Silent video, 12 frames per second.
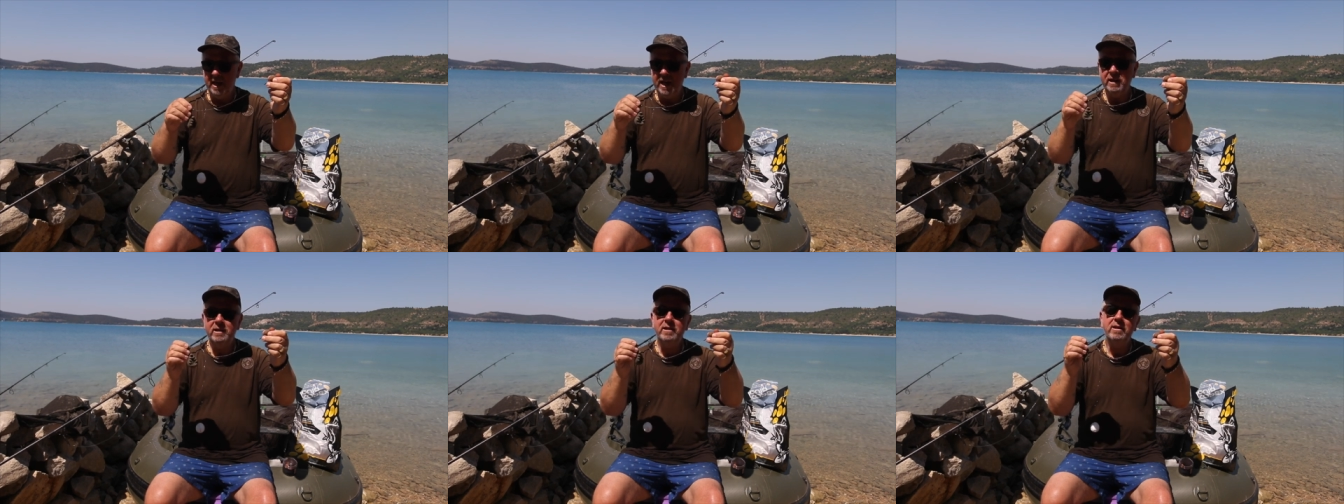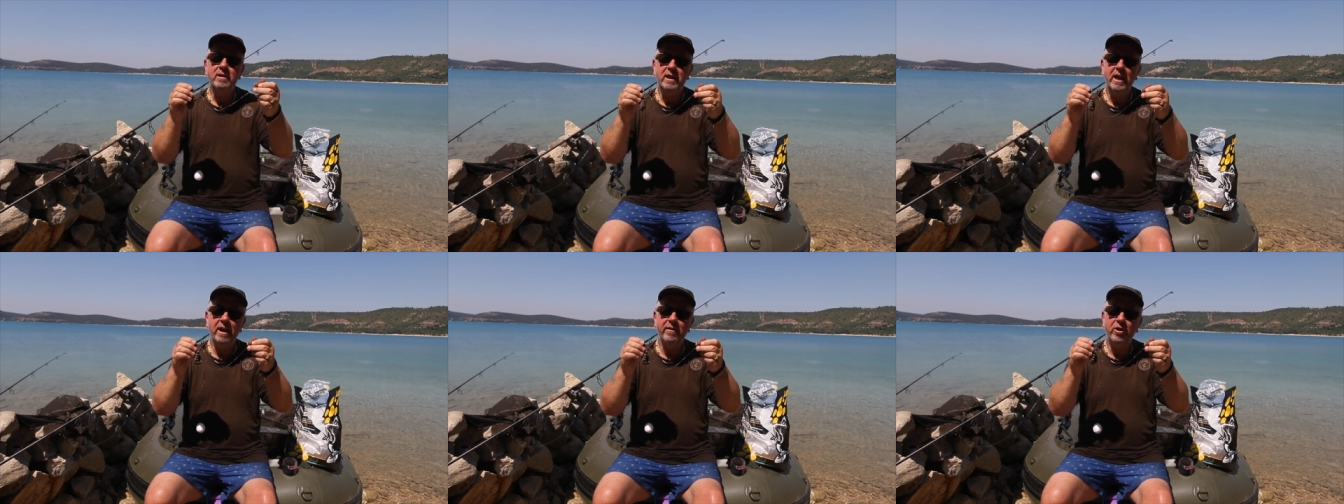and
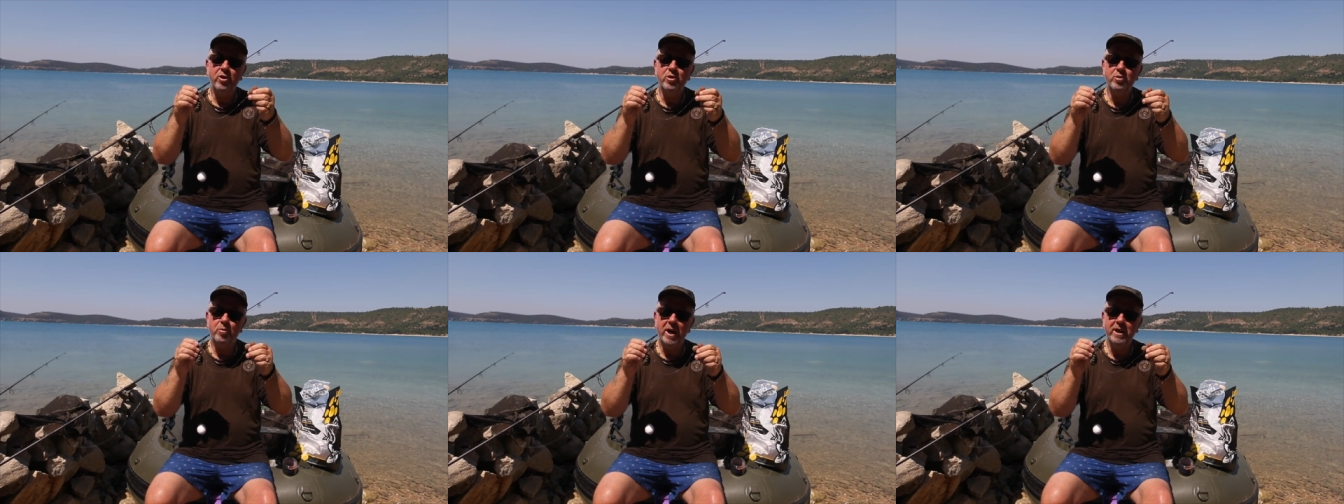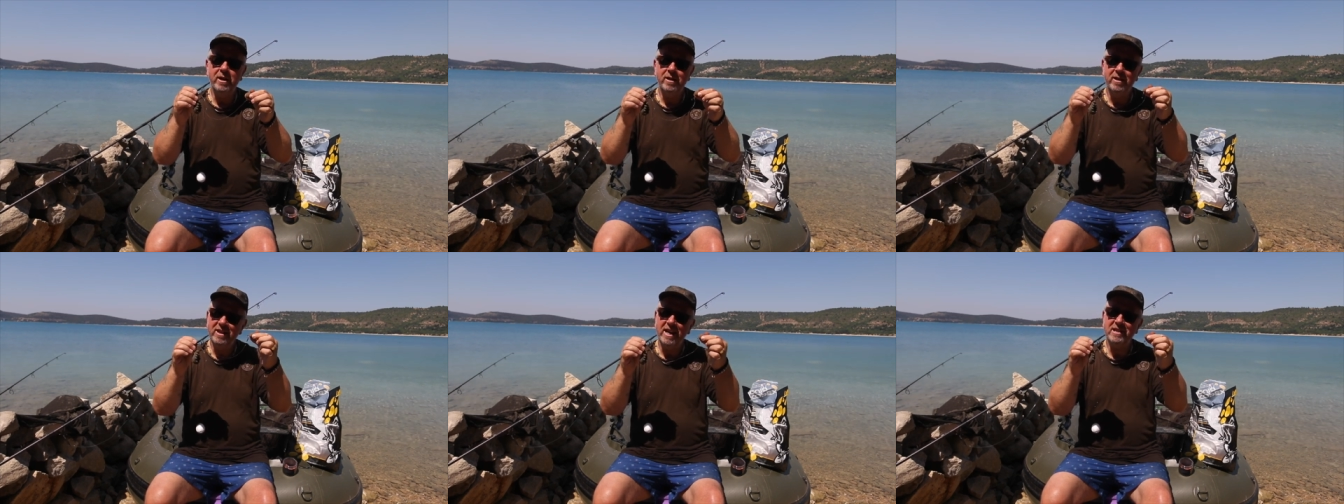yeah if I hook one
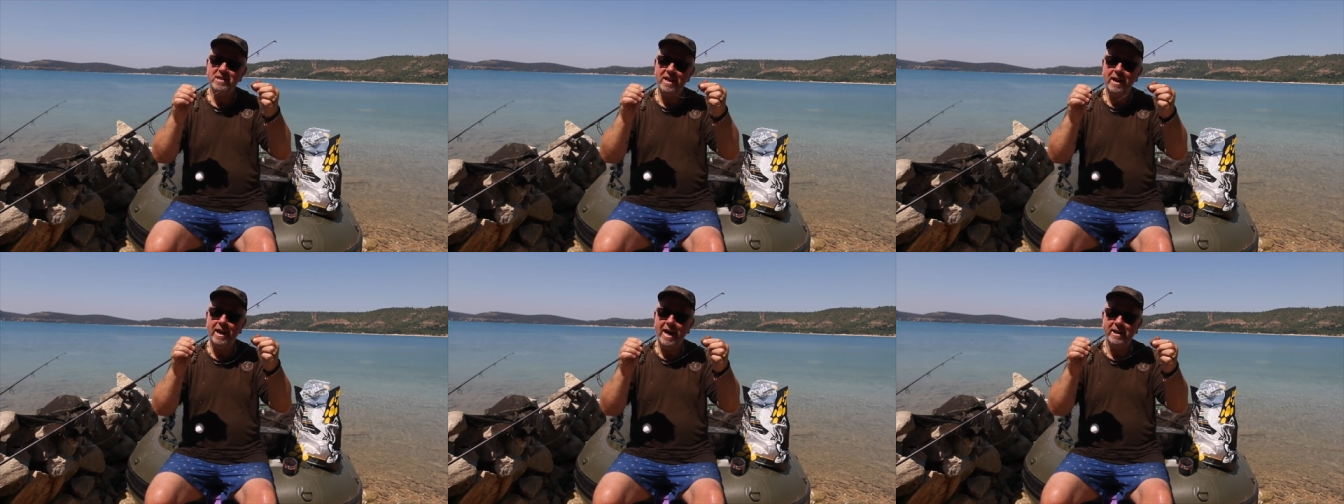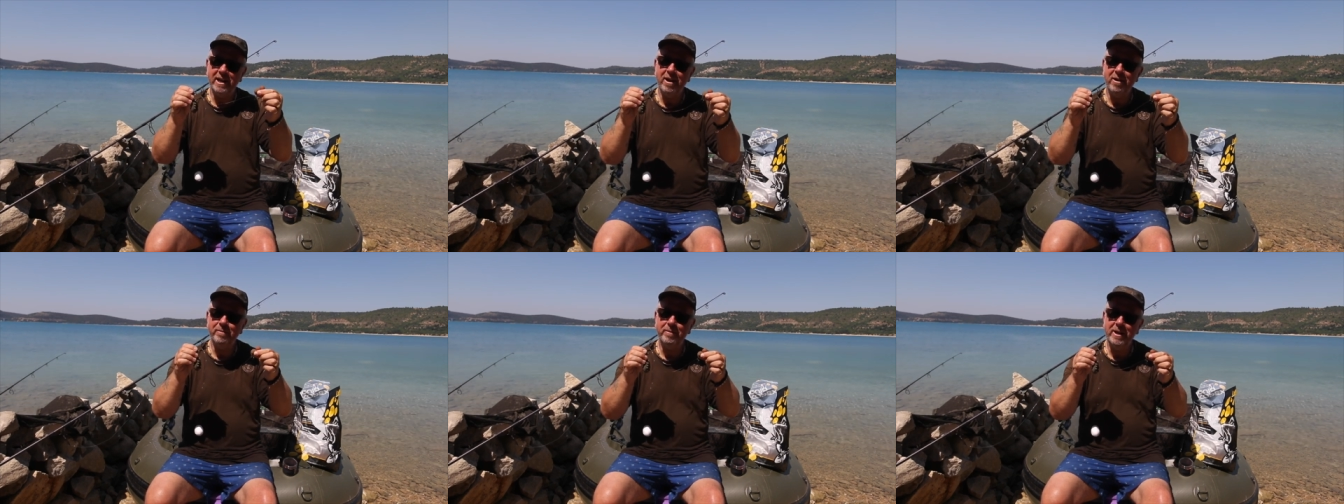that's going to land it
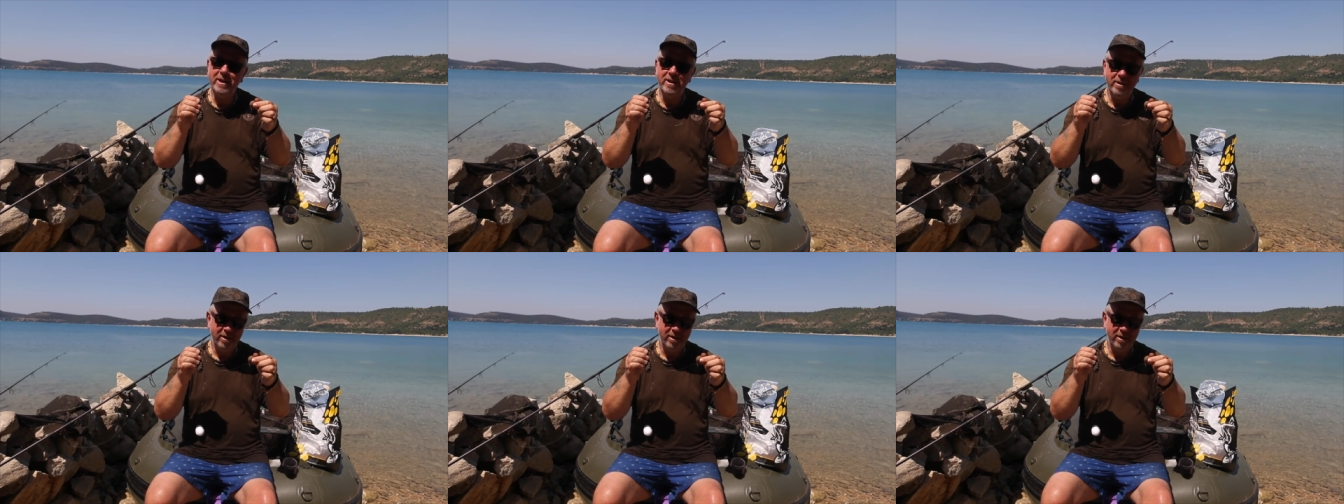hopefully.